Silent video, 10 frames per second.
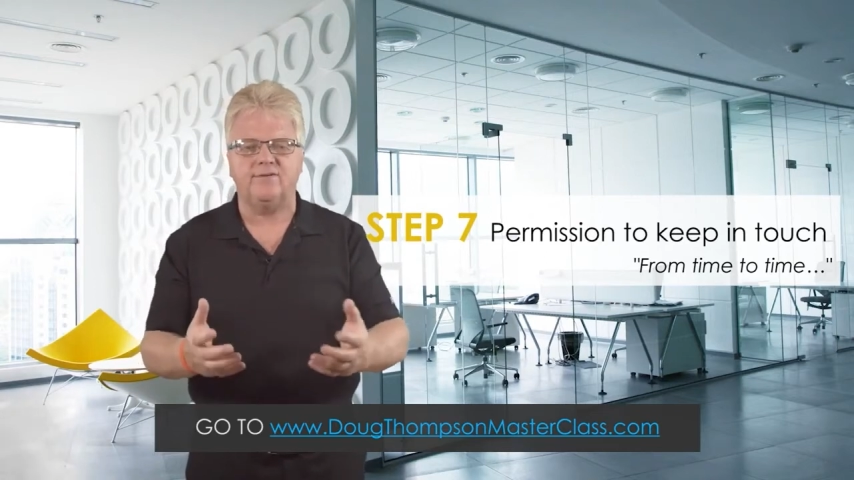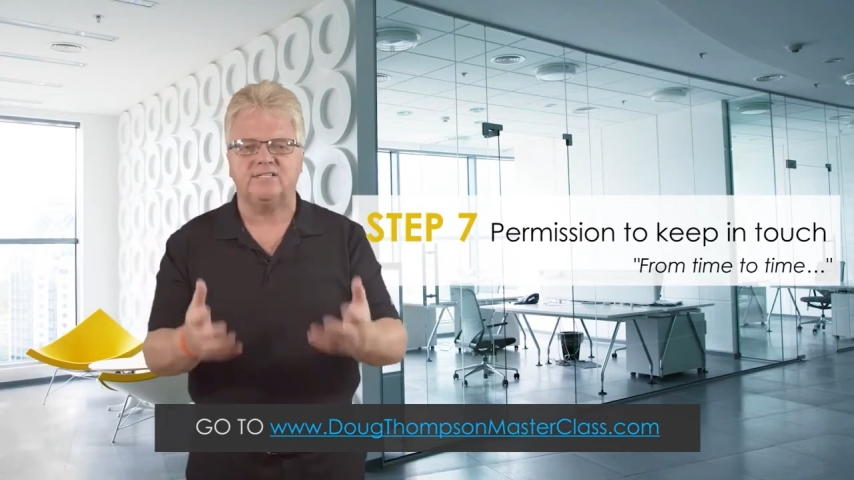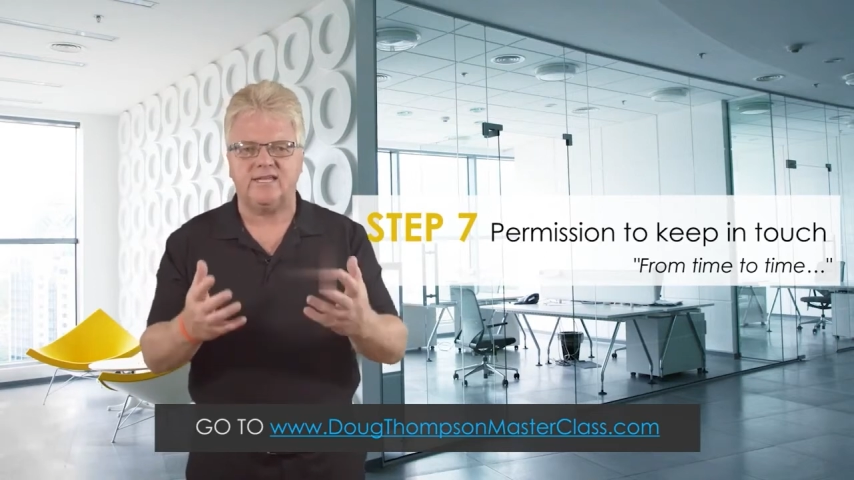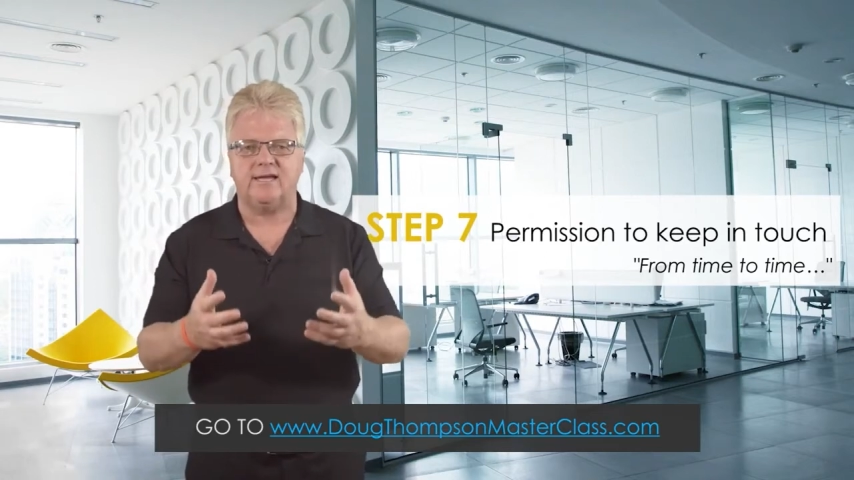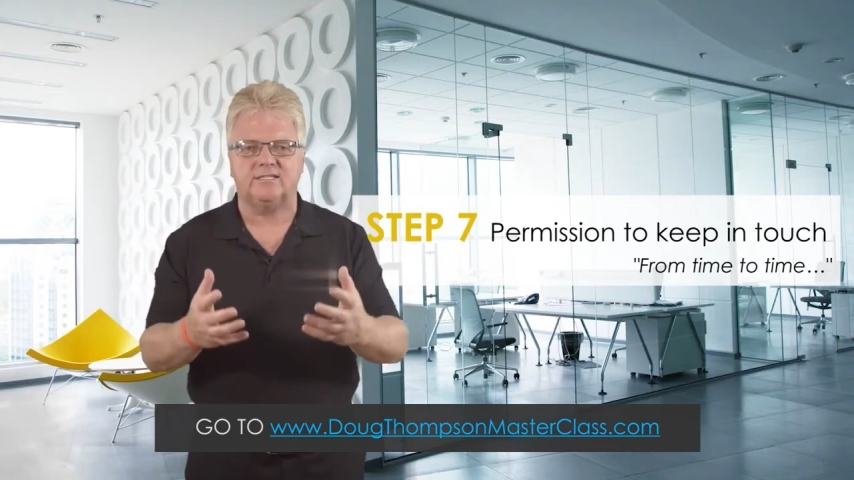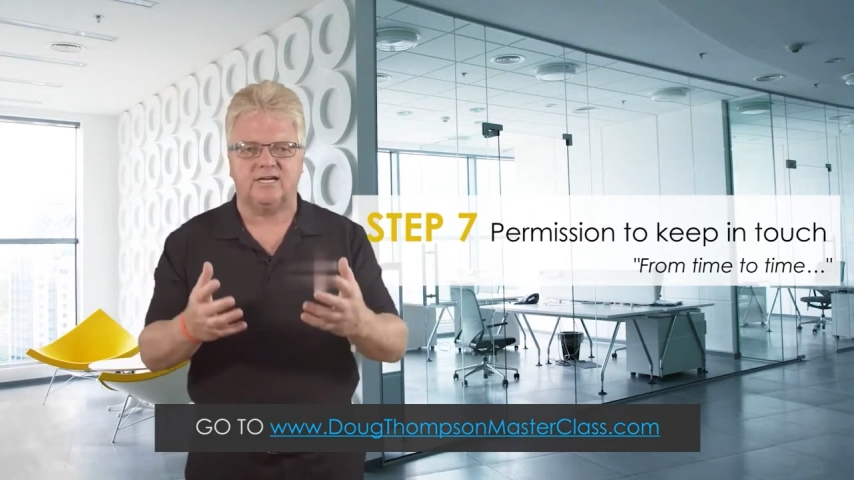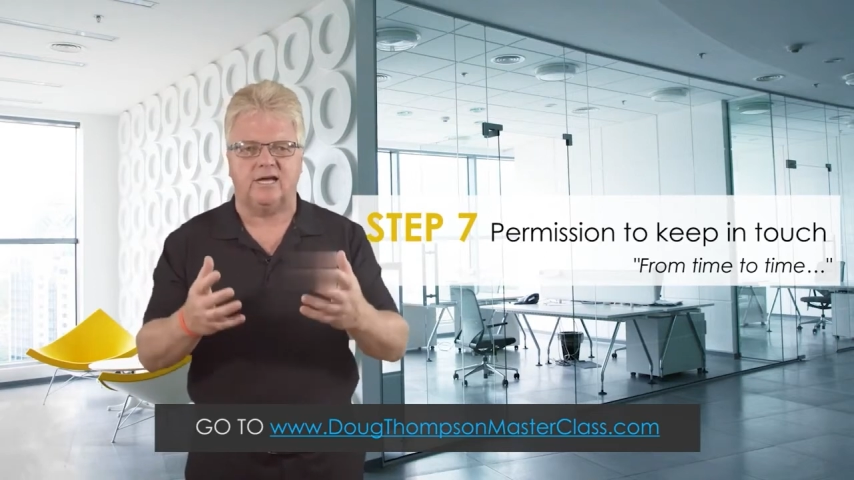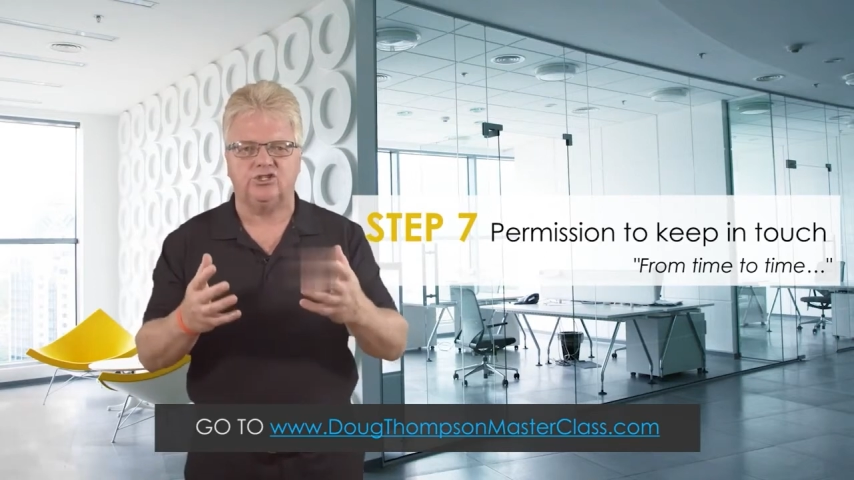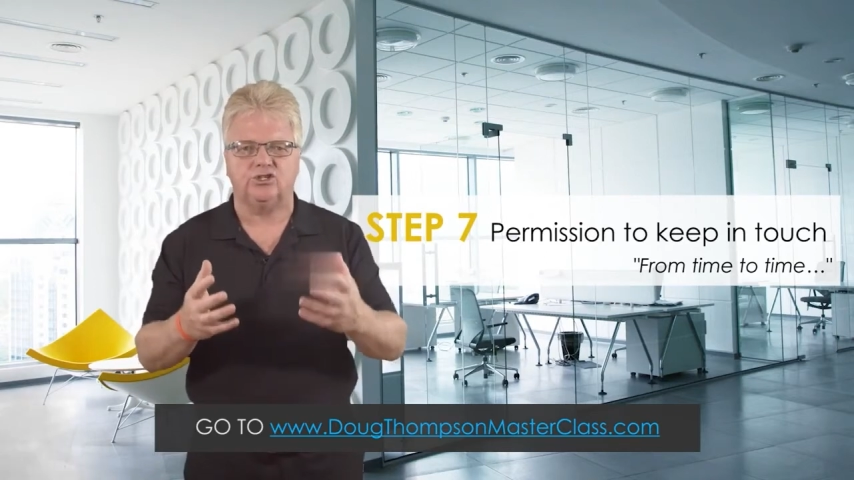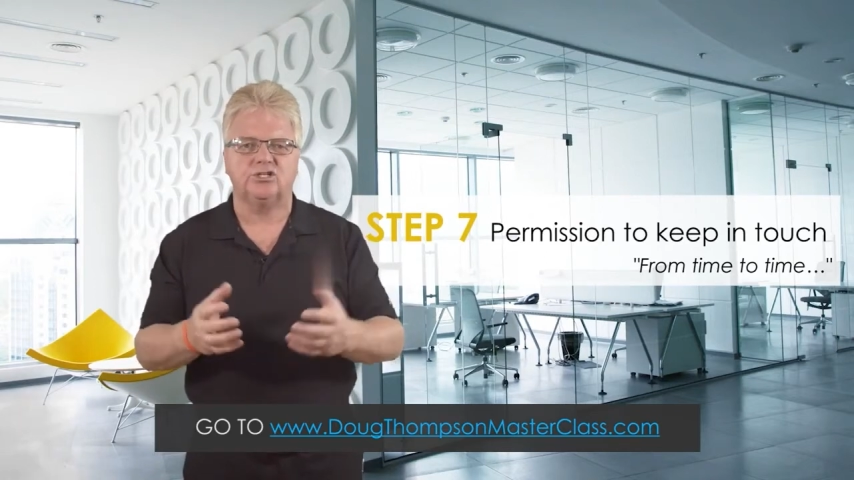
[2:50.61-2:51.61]
to stay in
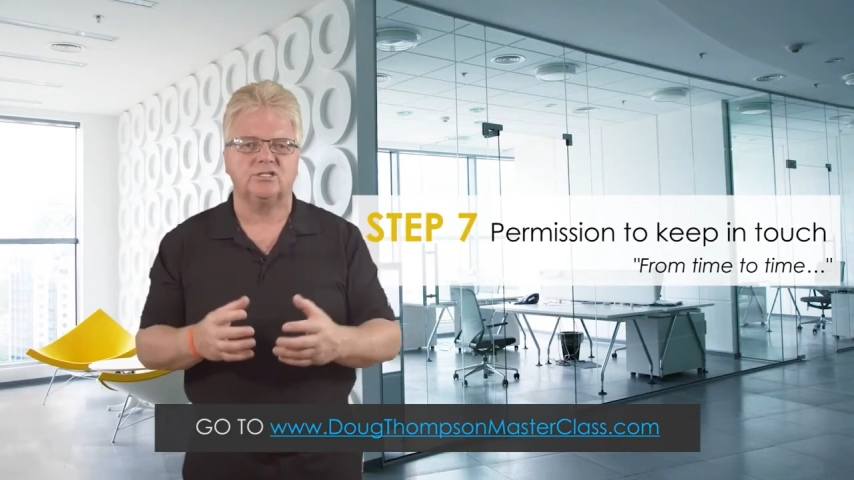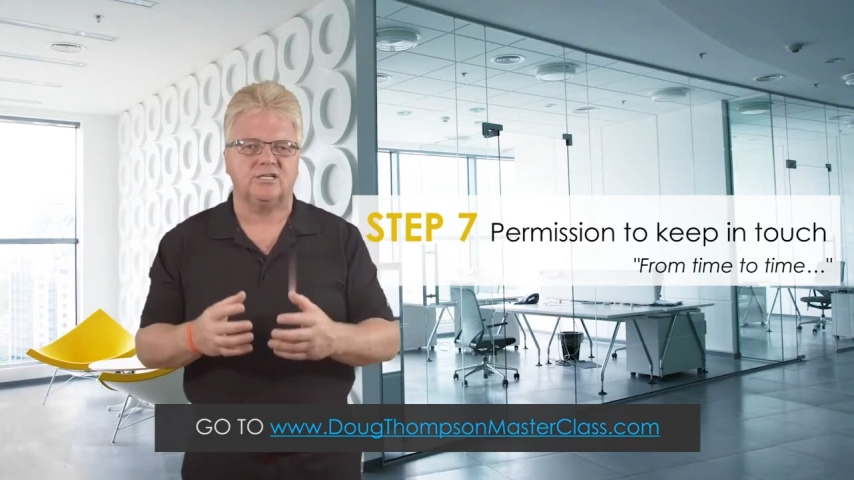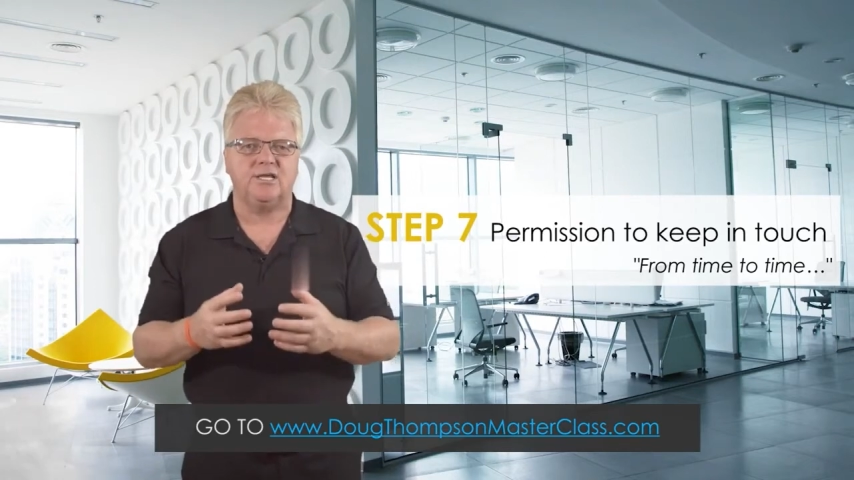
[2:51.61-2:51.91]
touch and just